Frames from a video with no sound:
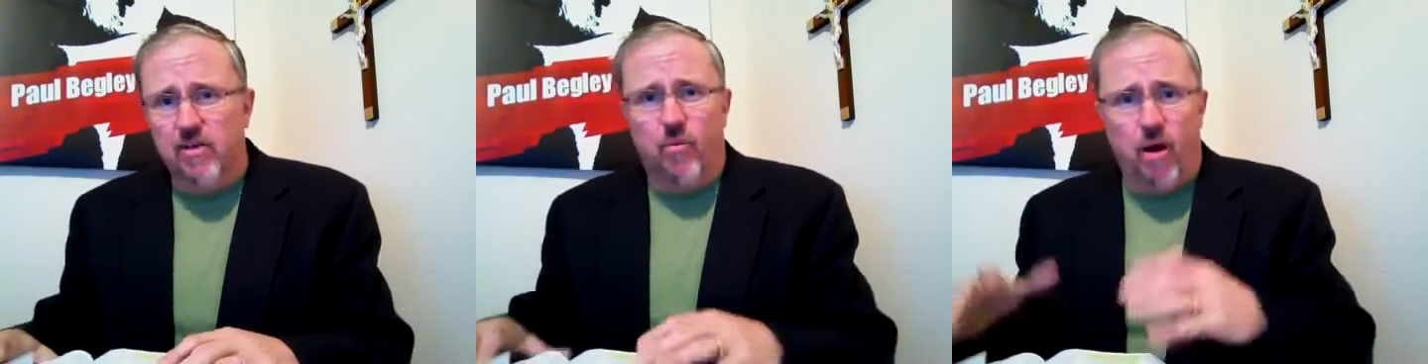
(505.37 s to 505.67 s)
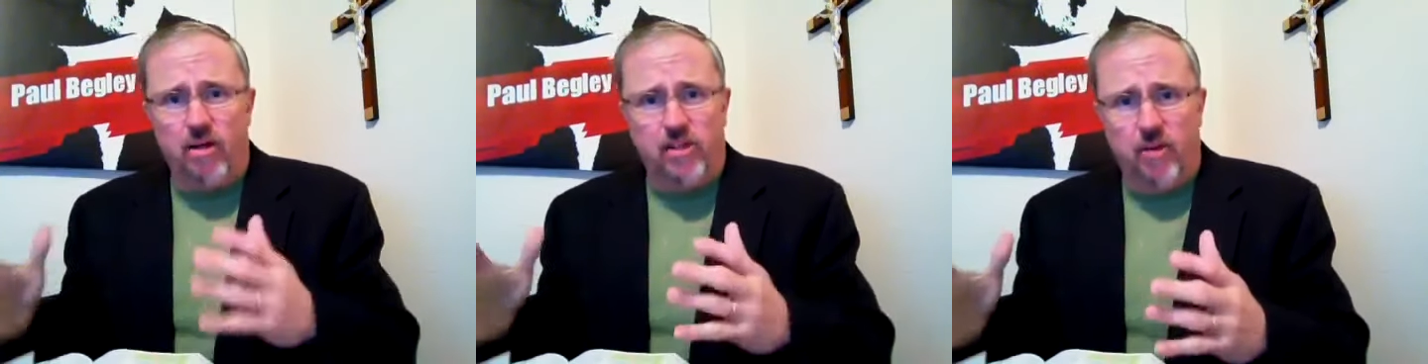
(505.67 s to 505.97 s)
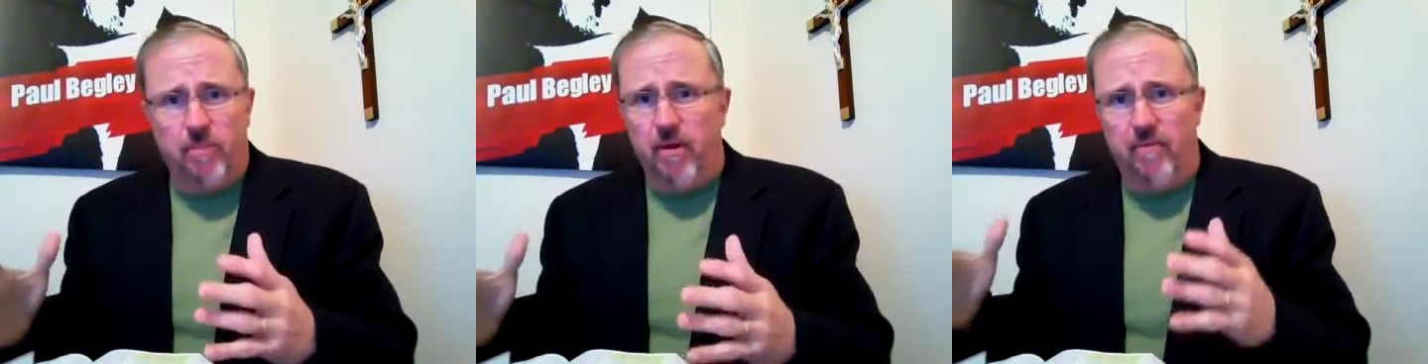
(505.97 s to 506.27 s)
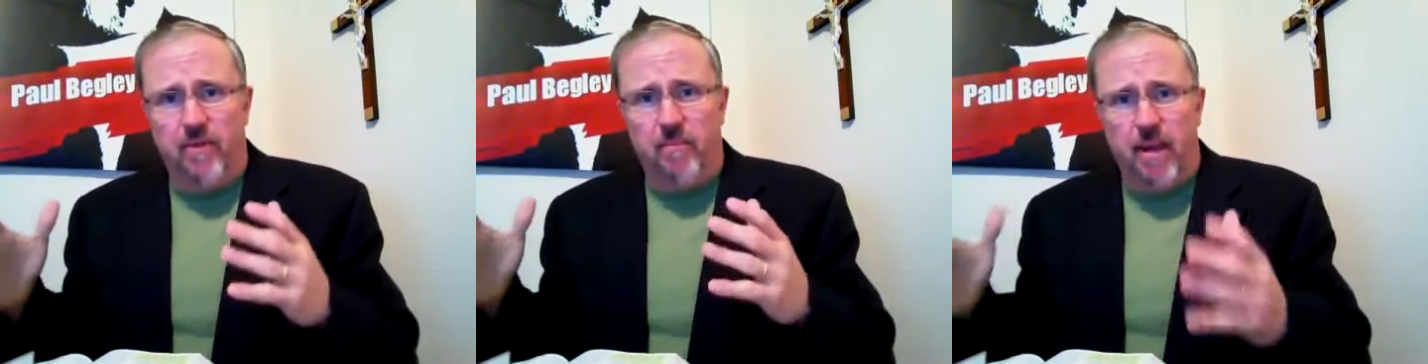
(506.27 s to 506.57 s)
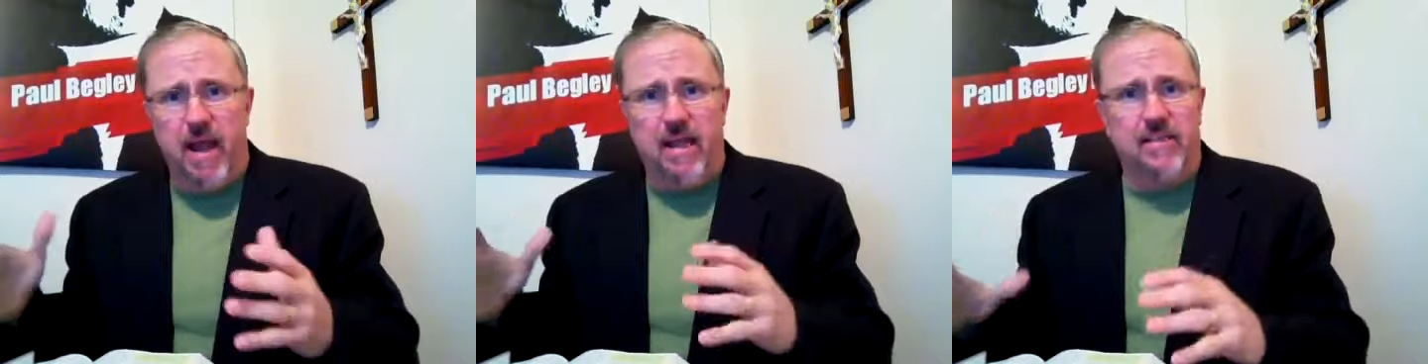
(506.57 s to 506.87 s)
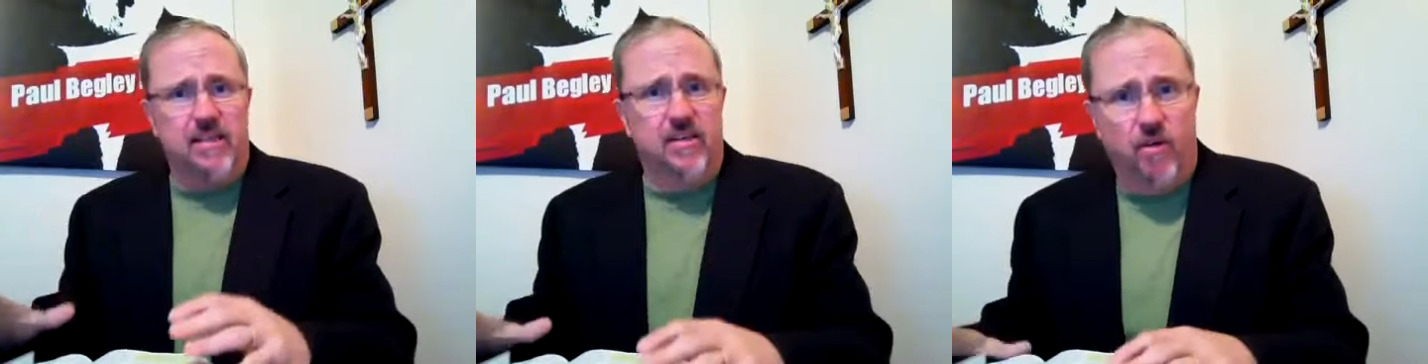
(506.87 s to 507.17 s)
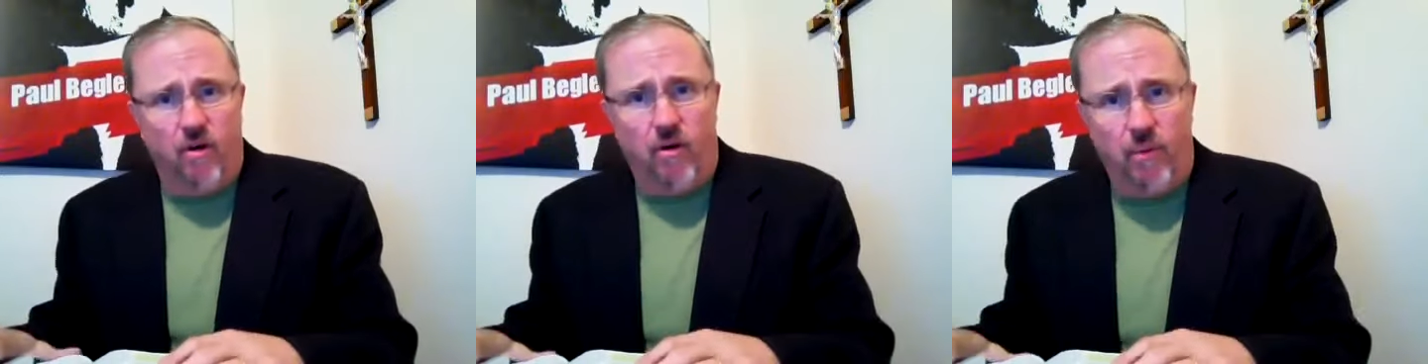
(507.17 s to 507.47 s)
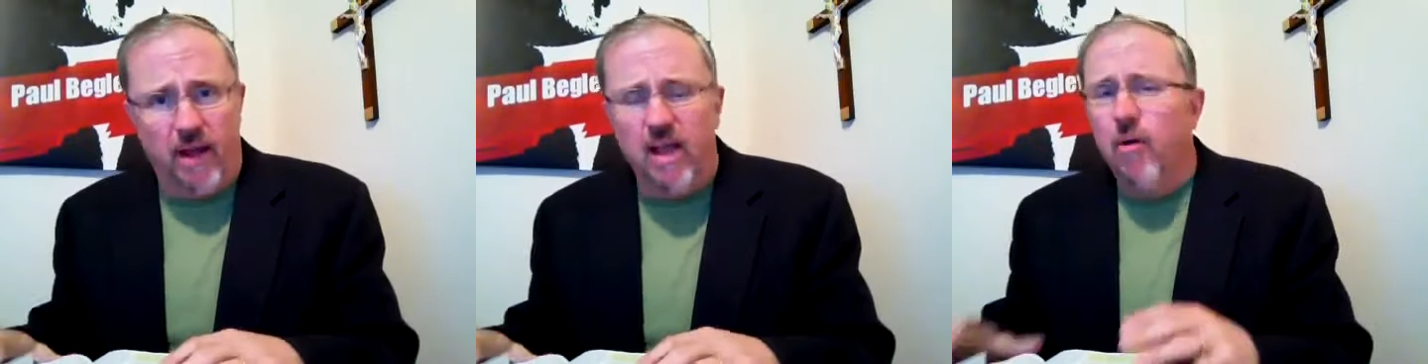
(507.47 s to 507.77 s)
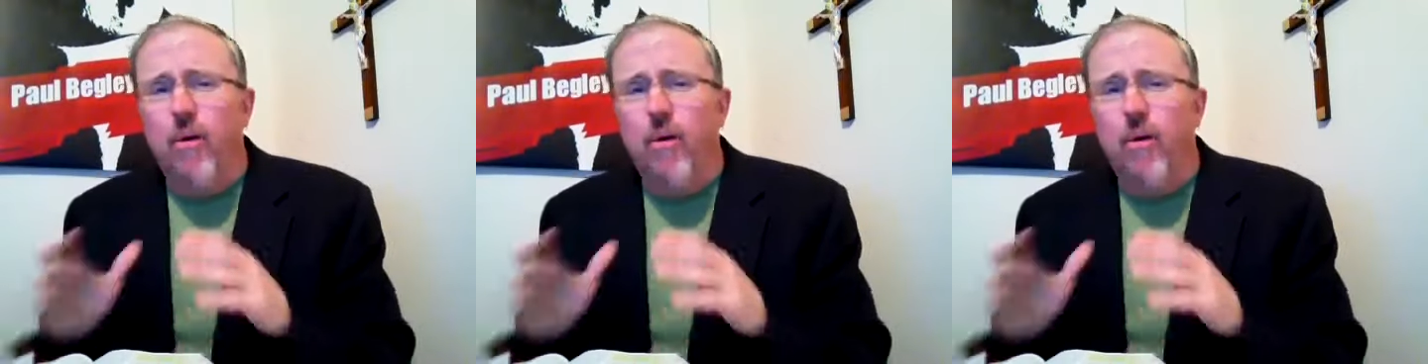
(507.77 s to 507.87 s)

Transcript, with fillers: to wash up on the banks of Norway?